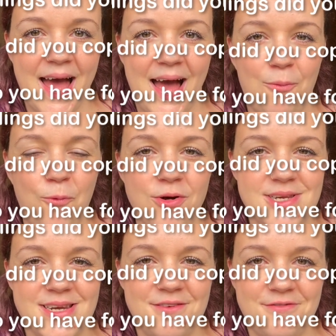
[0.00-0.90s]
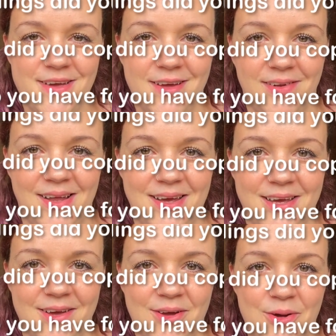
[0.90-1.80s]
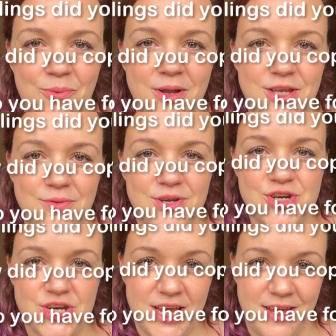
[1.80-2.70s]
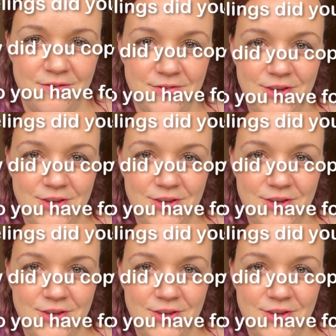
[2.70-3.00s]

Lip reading: And what did it feel like when you achieved